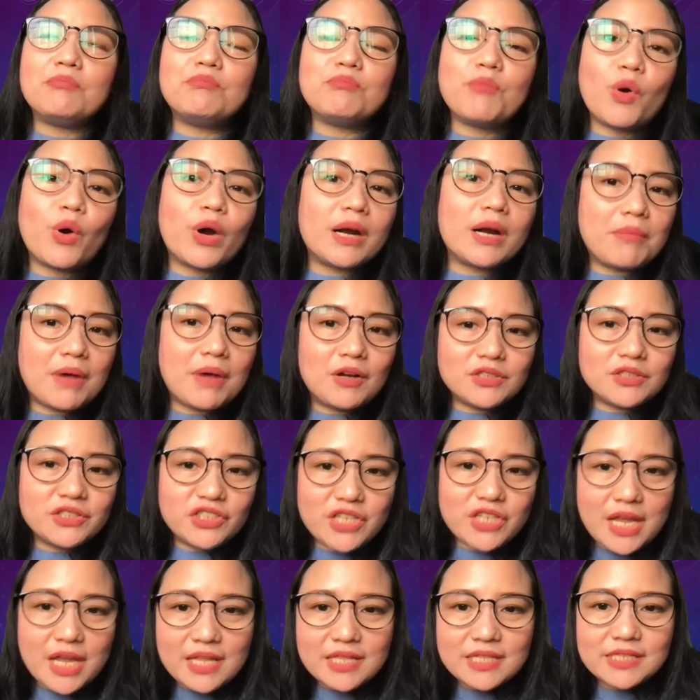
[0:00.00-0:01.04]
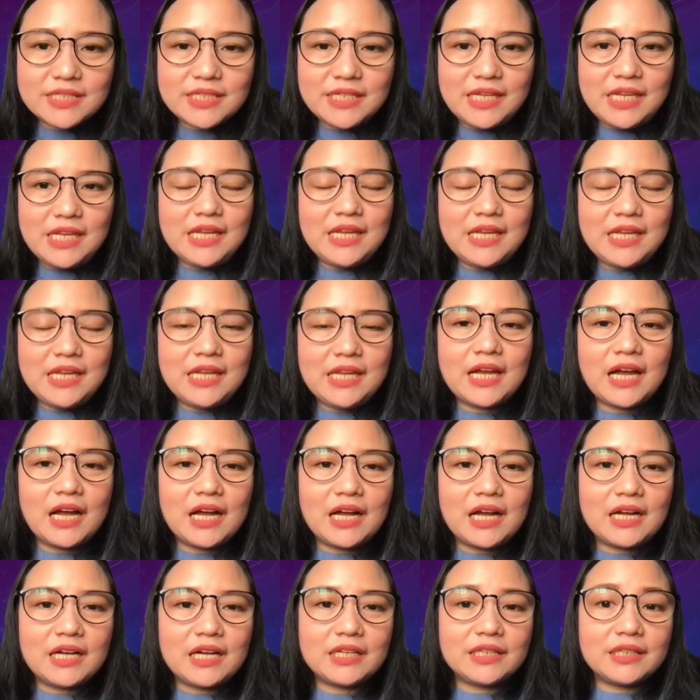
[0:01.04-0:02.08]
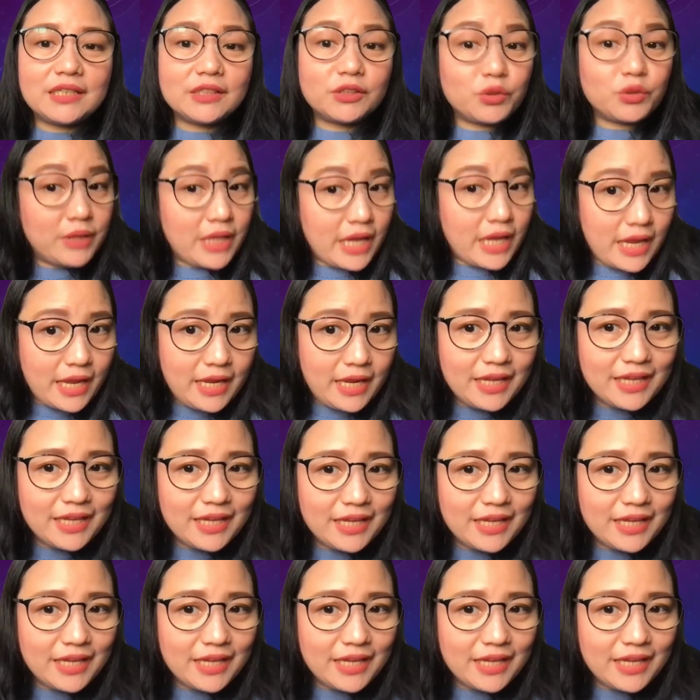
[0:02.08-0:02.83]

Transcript: more about Gen Z today